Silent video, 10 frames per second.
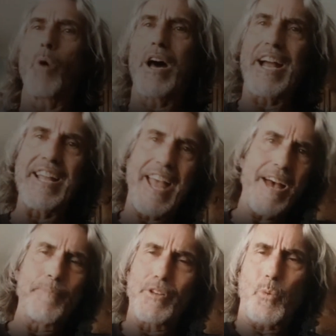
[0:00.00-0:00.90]
what I
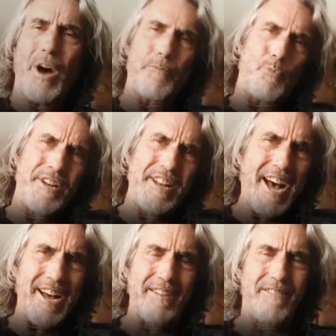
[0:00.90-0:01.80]
am is what we're
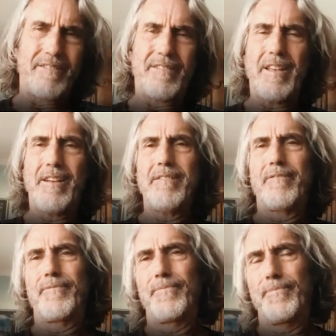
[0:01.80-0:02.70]
not. Yeah.
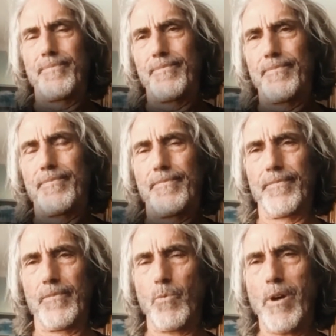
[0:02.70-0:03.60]

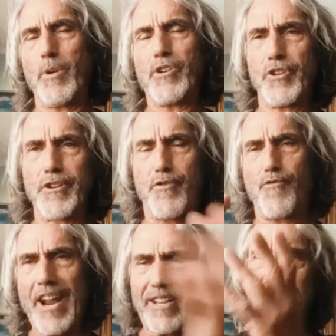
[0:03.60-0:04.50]
When we should
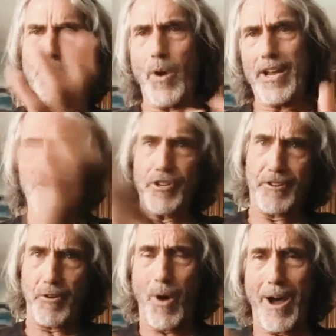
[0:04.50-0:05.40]
direct the question
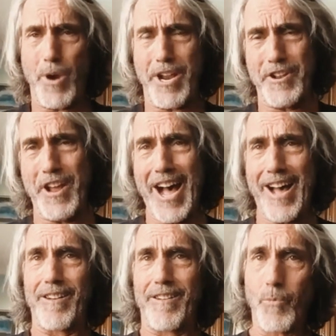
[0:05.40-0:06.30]
to what we're
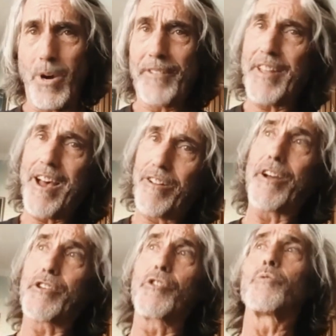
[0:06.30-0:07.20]
not, what the hell
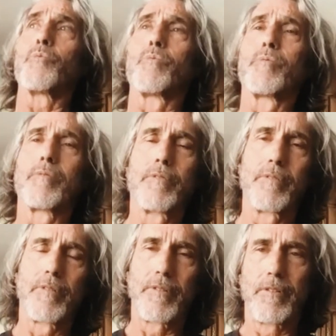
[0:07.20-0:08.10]
are you?
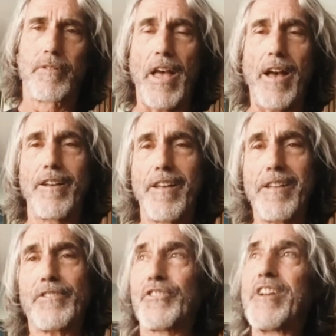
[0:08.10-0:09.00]
Yeah,
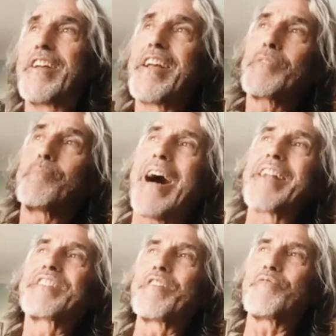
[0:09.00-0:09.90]
it's
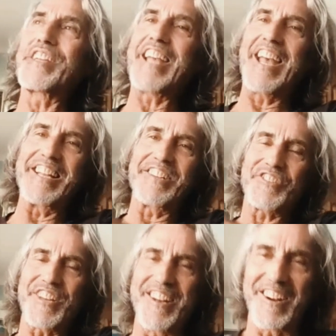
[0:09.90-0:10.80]
pontificating,
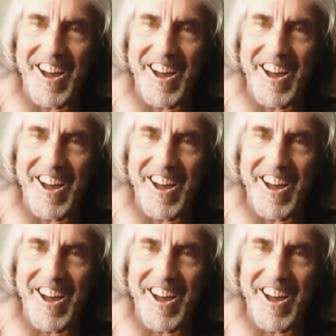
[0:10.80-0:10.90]
sitting